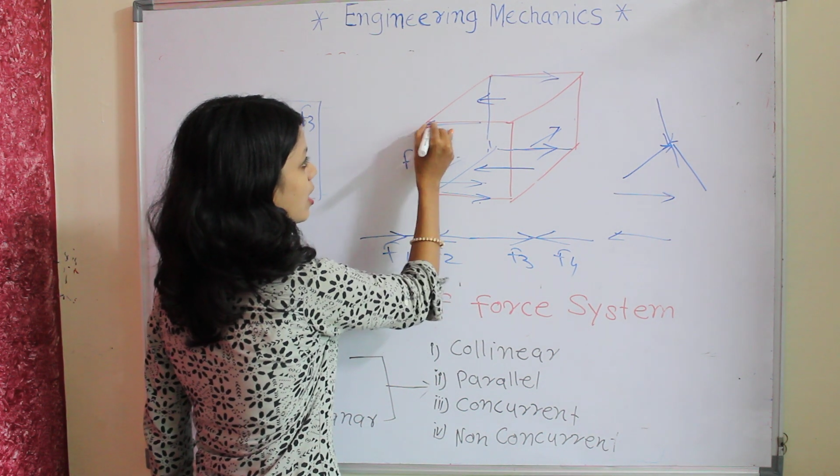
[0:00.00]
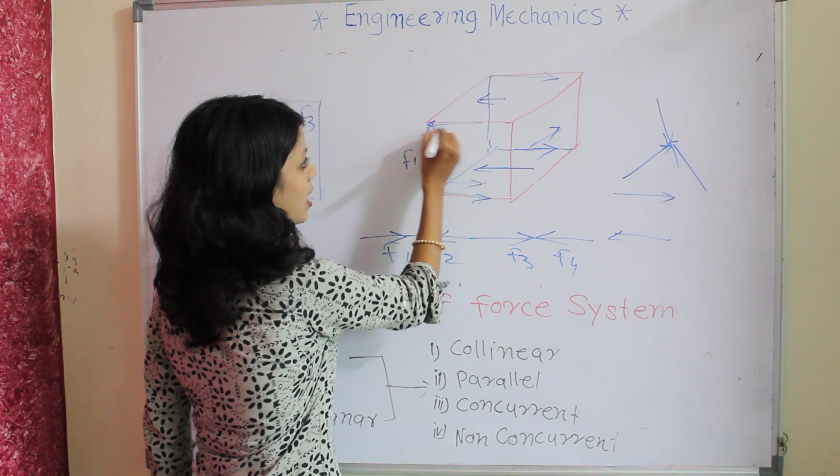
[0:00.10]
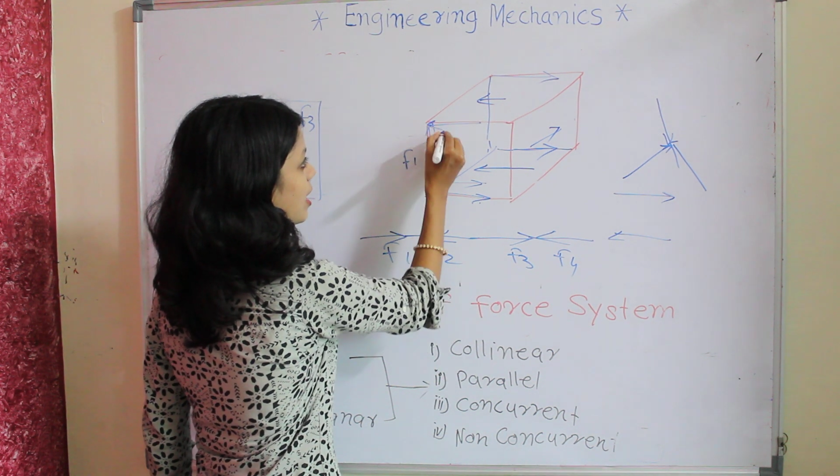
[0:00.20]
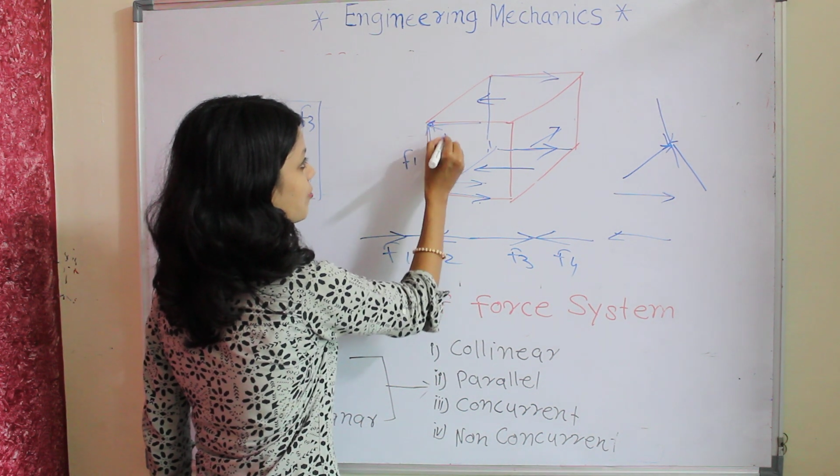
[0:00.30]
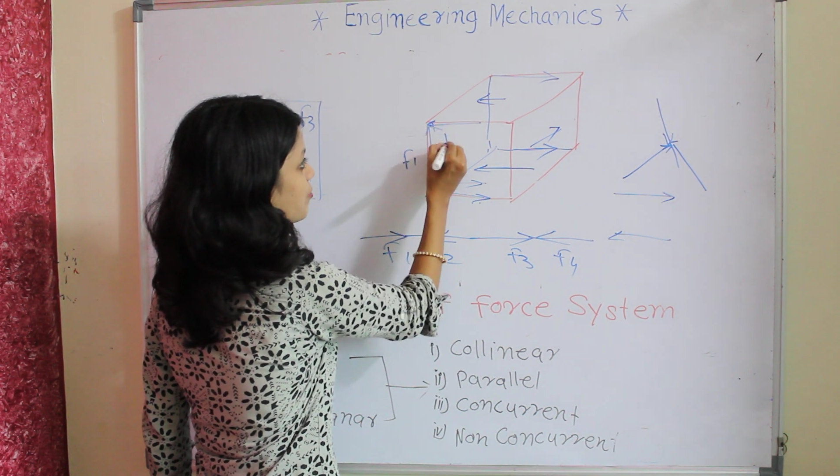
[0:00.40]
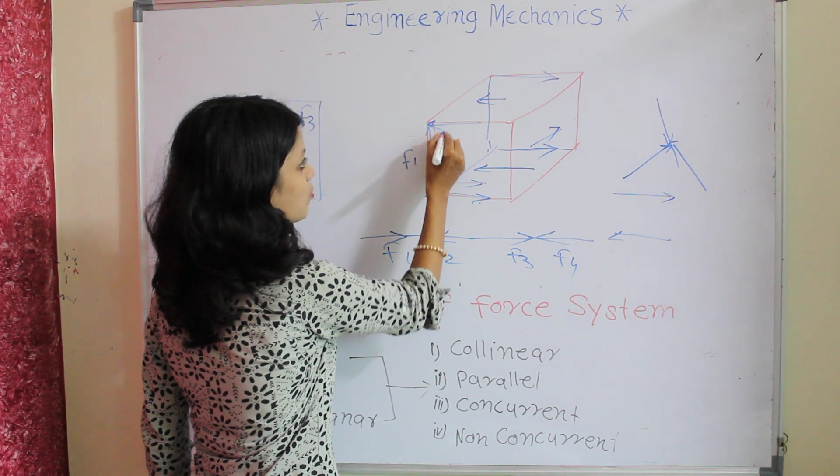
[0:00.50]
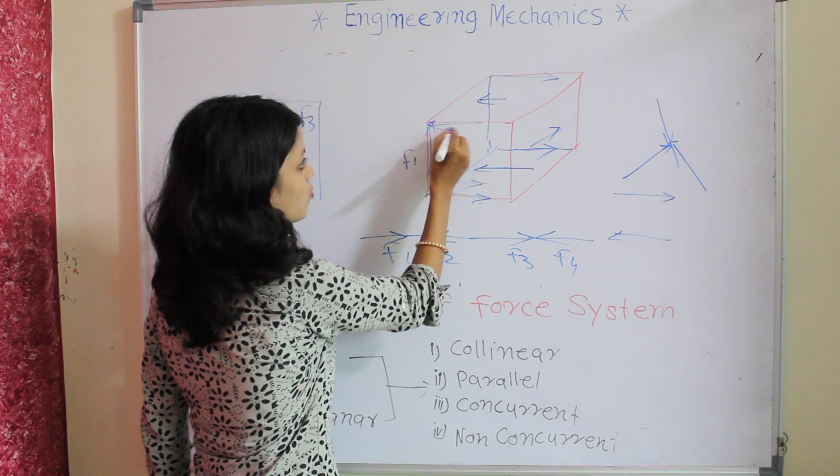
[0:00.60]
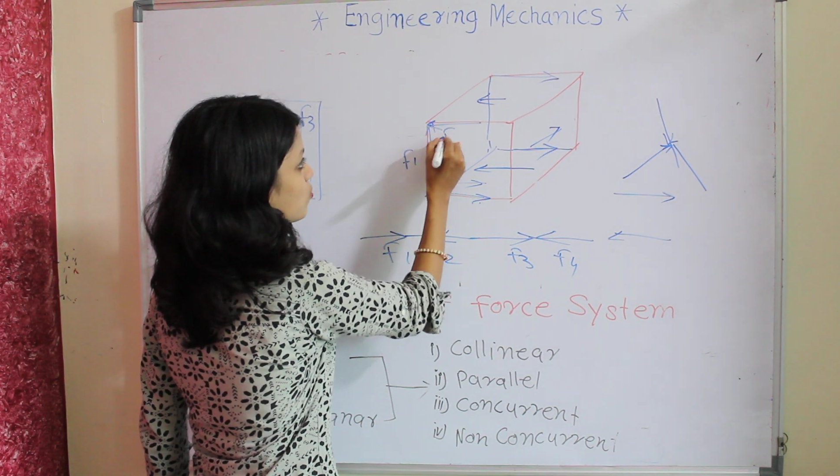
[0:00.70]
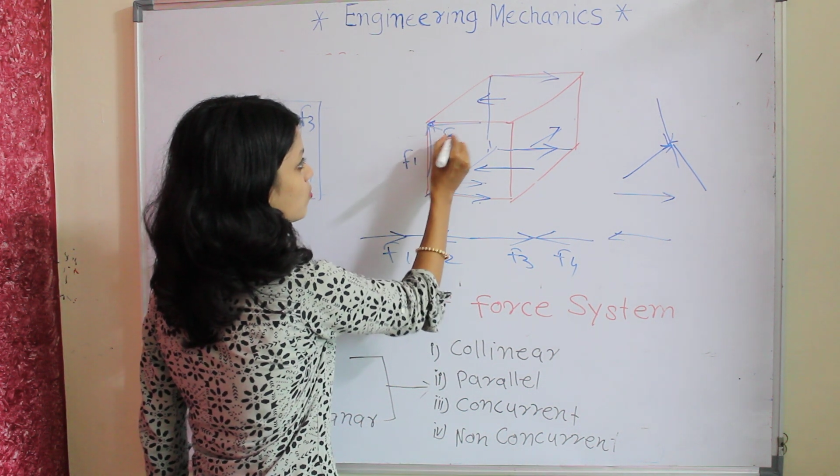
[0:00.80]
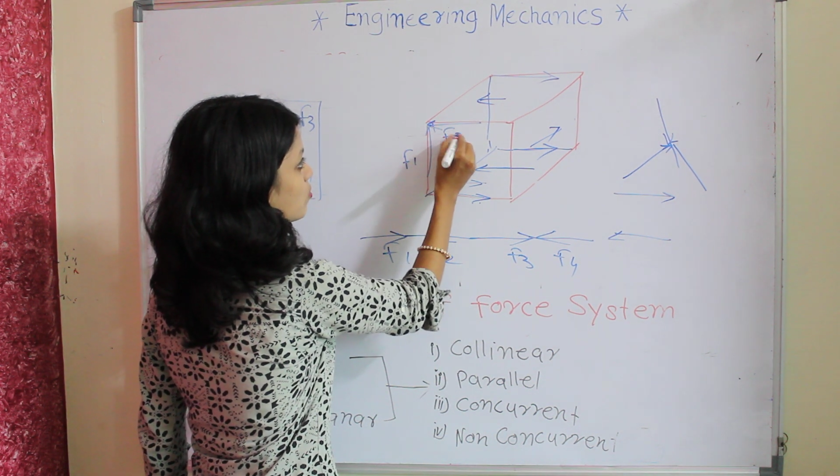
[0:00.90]

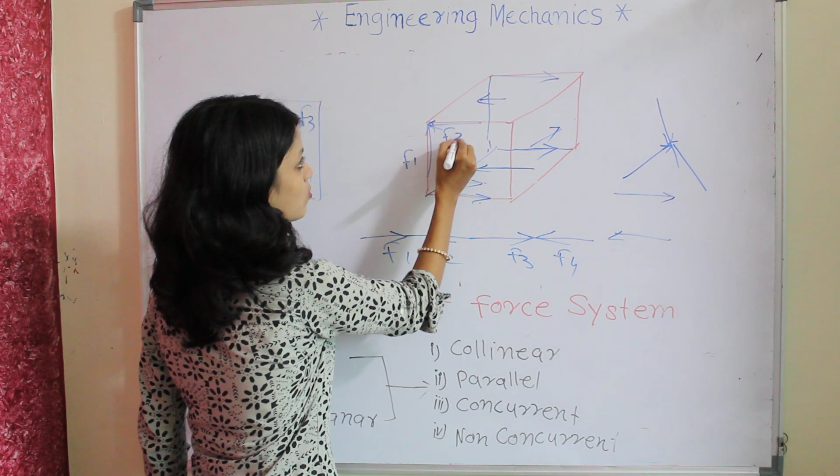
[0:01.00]
F2,